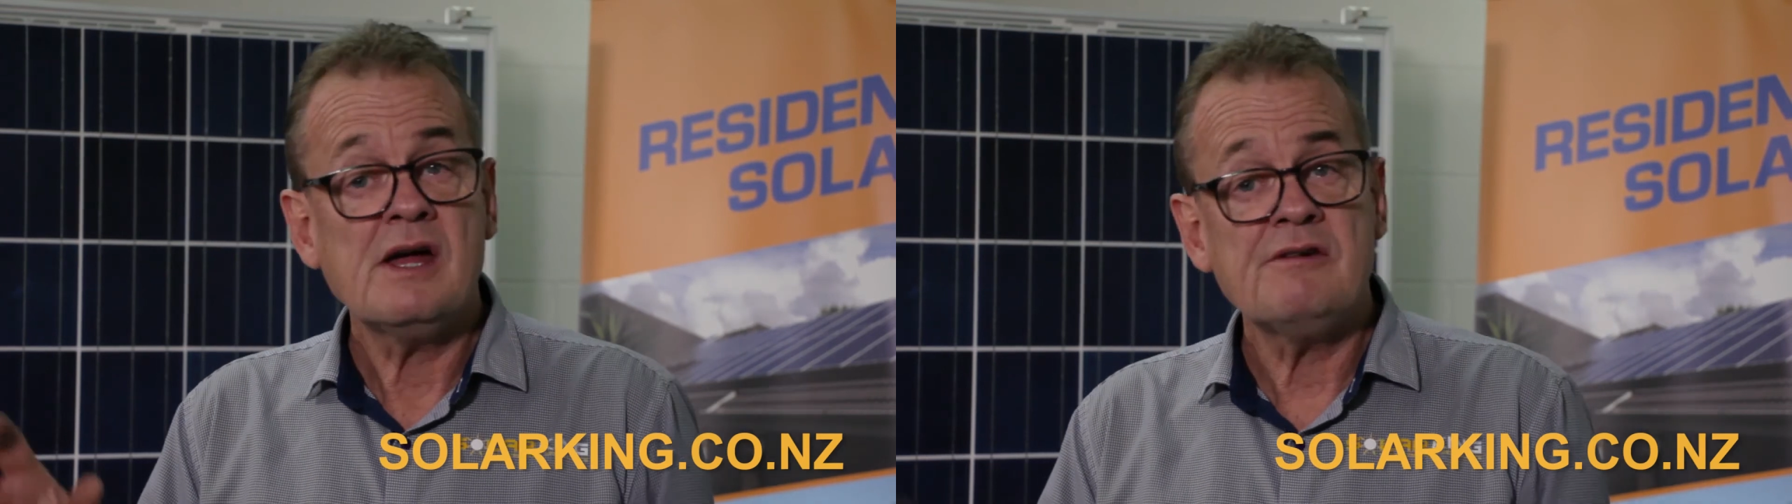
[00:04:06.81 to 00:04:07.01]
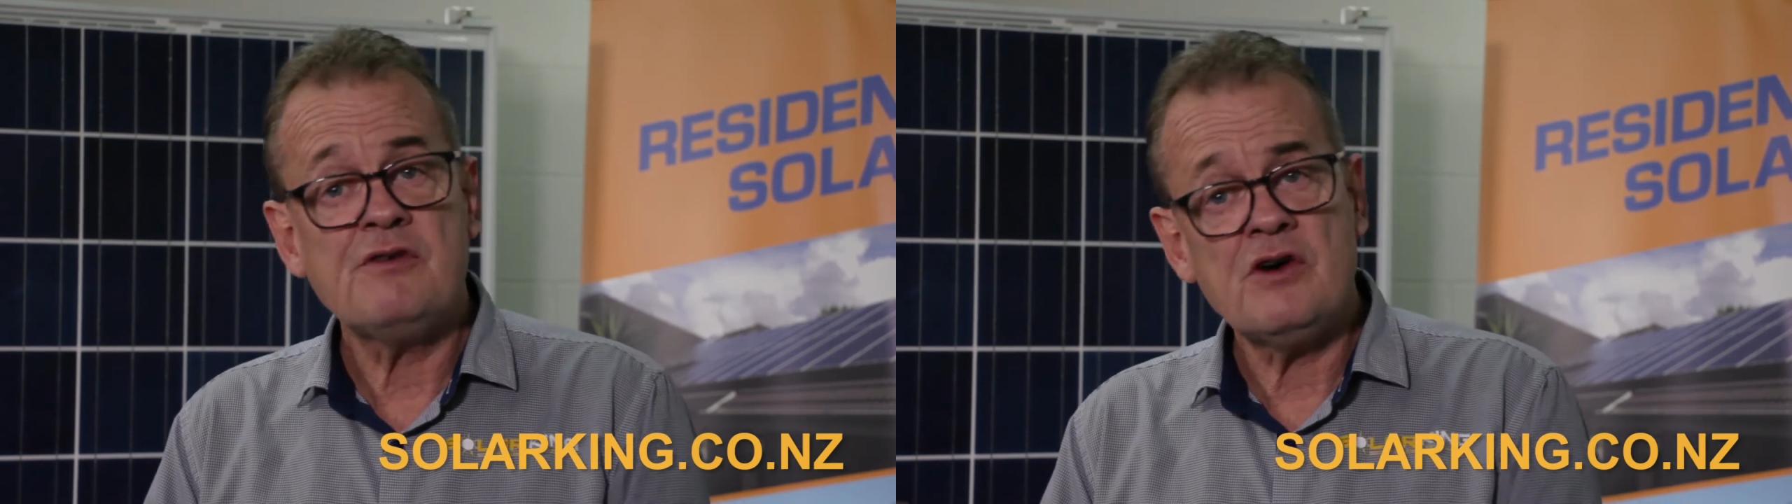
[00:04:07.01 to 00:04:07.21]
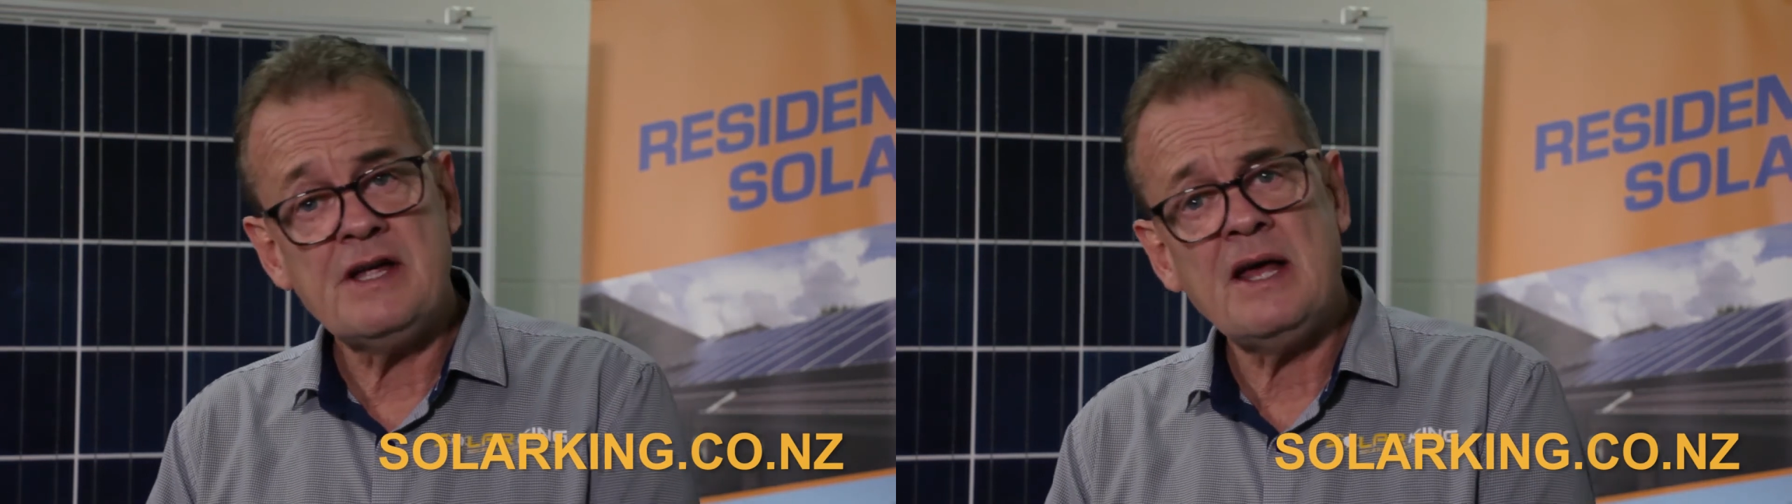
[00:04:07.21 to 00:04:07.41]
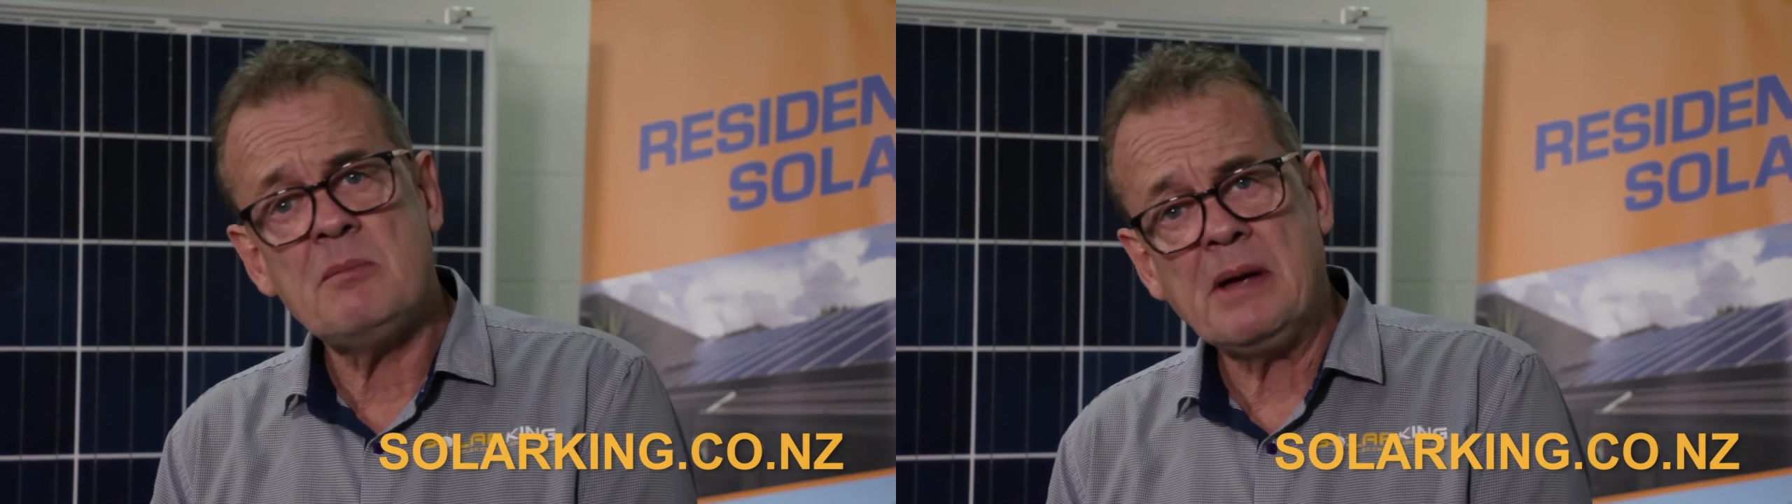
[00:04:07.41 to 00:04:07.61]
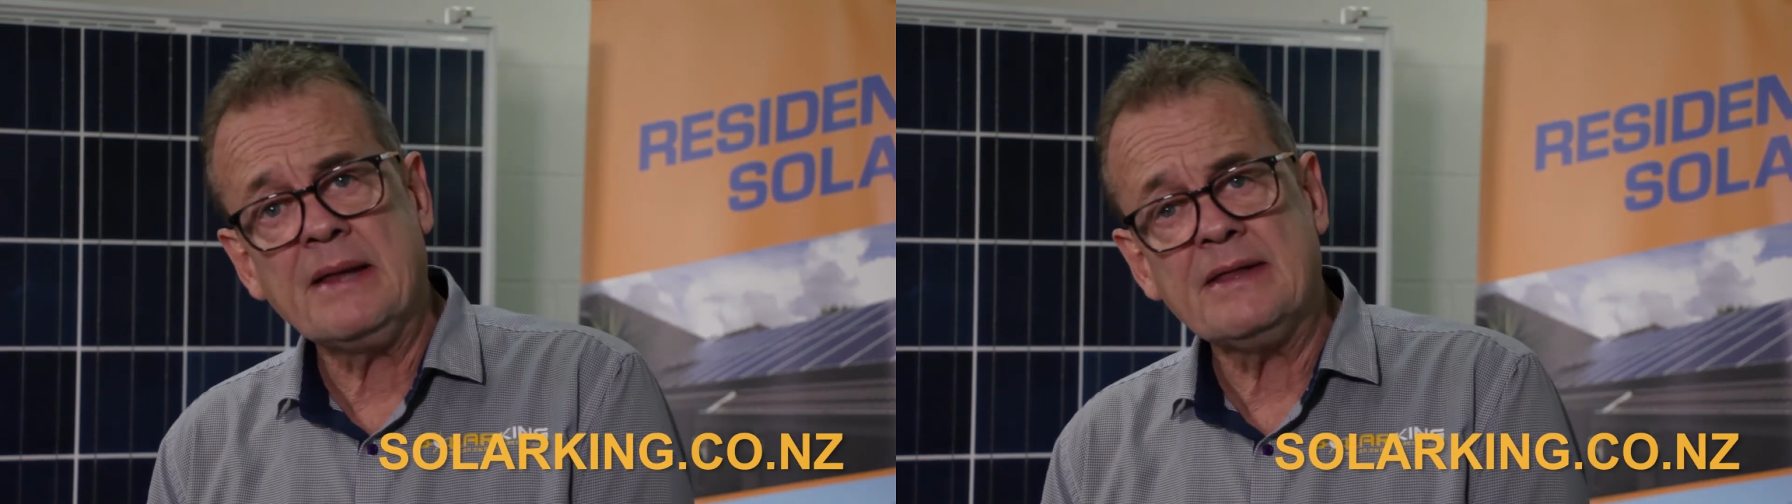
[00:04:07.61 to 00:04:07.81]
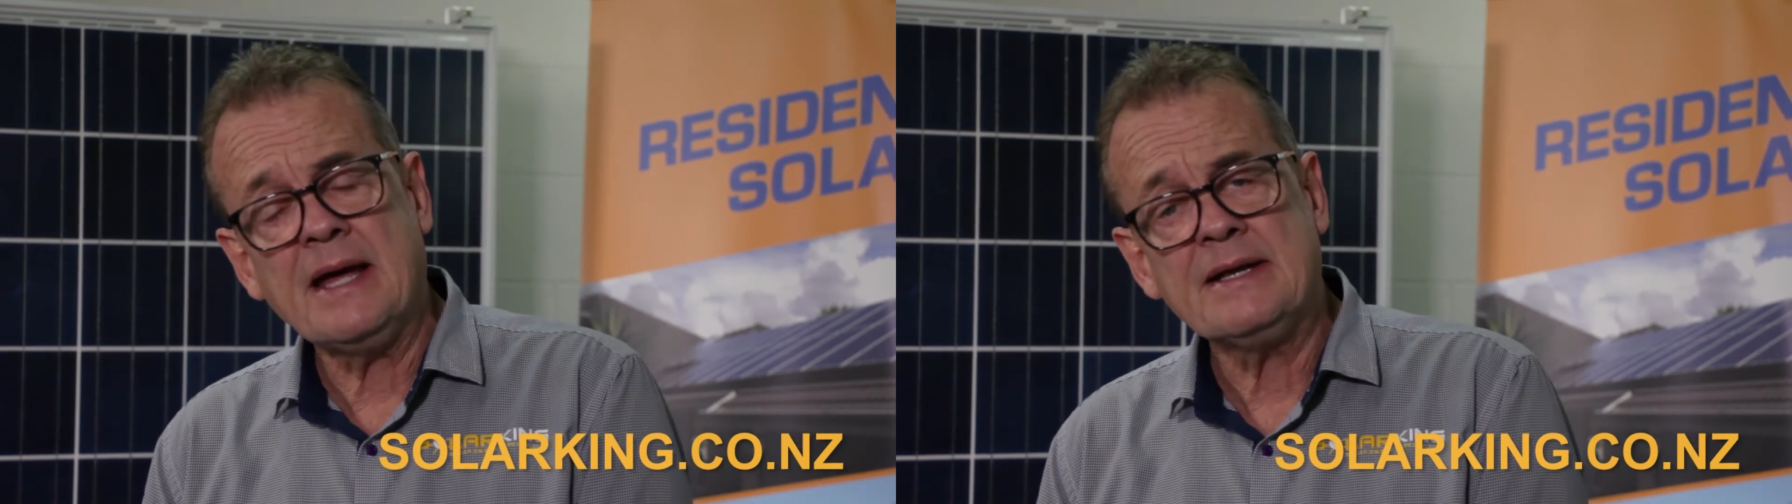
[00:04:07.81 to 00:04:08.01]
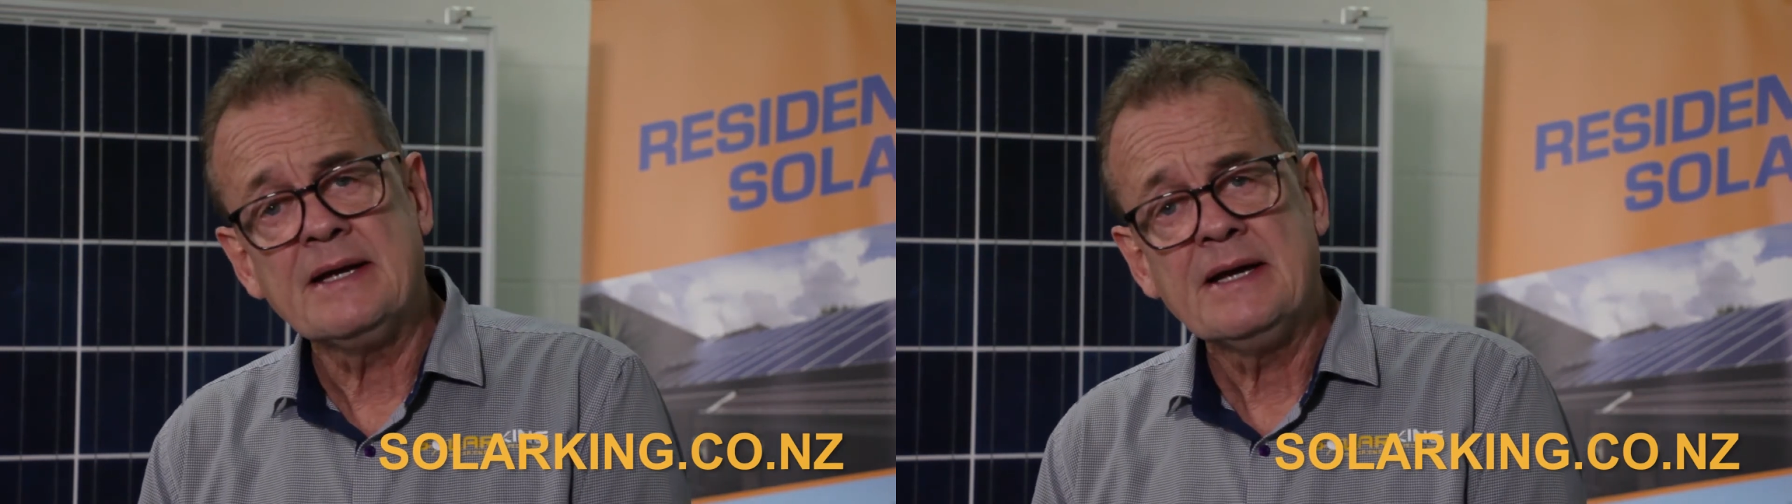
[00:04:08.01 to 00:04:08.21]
and find out about that.